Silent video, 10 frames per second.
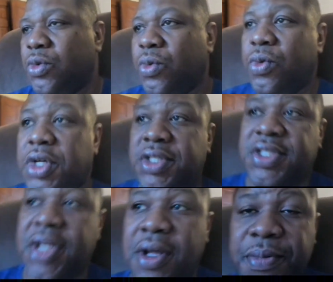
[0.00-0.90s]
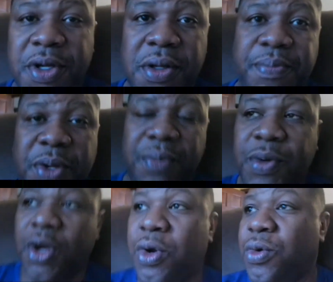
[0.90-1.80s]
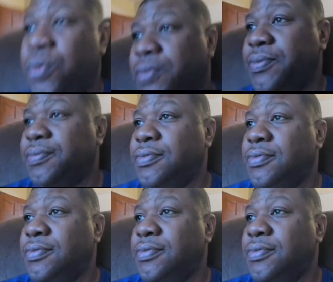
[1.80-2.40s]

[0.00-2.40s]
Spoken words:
What's up, good people?